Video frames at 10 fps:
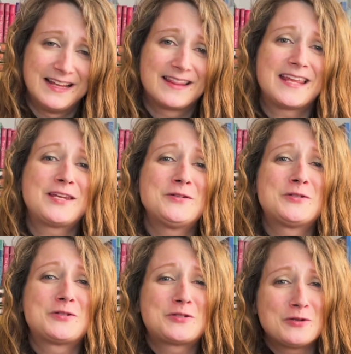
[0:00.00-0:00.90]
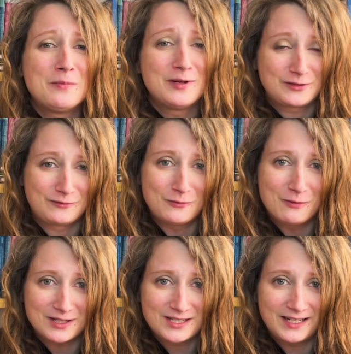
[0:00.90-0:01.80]
Thank you so much for
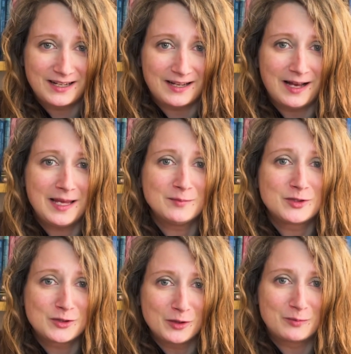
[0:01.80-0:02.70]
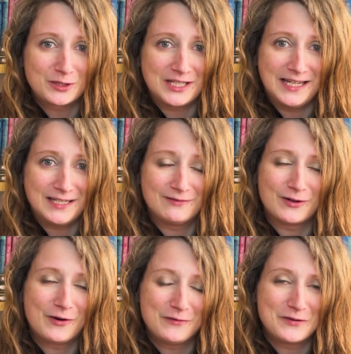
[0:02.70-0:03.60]
watching. I am so appreciative
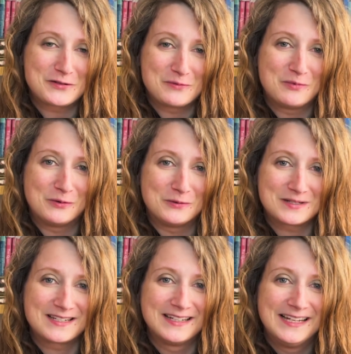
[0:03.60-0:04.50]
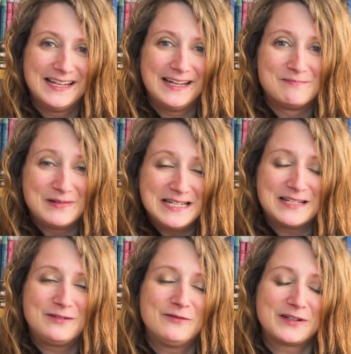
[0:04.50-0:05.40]
of your support. Please
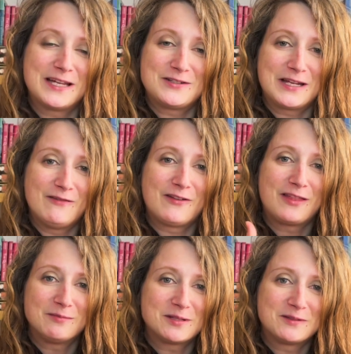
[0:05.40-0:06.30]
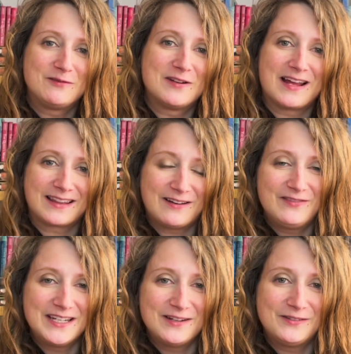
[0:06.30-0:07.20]
don't forget to give a thumbs up if you like that
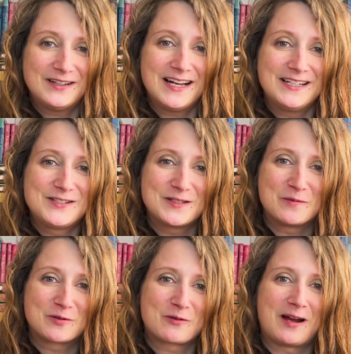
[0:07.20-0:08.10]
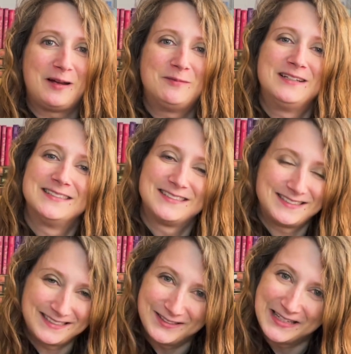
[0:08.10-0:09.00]
video and to subscribe.
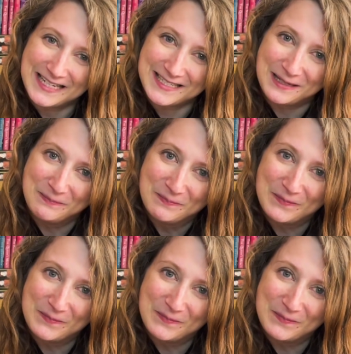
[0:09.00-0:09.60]
See you next time.